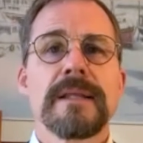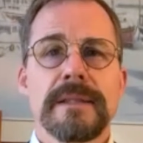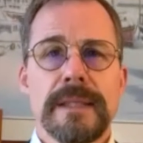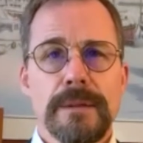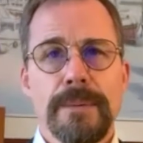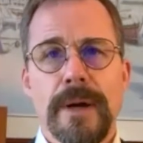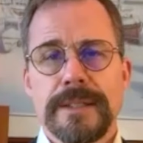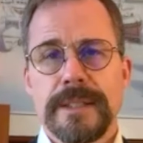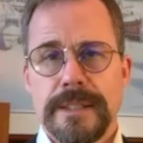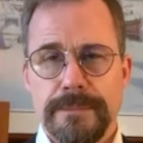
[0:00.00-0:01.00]
Legal
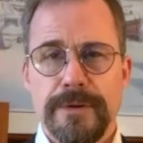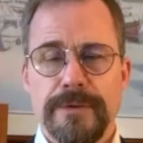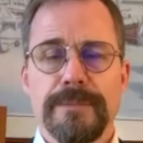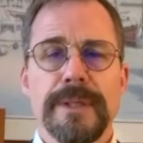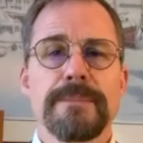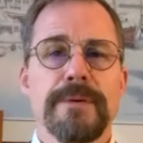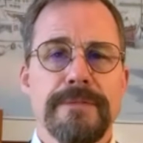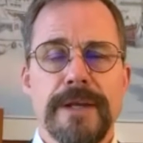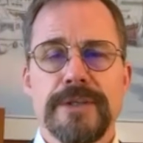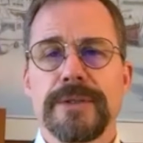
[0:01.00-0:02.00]
Process Improvement
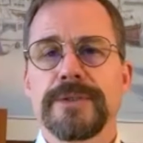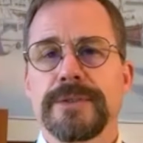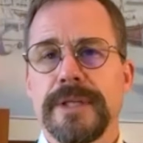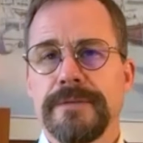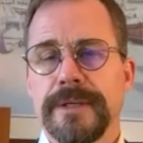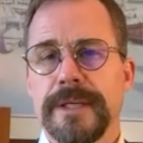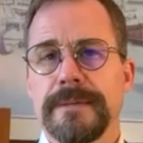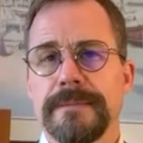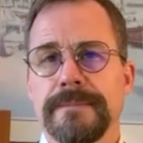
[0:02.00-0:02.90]
Professional Certificate.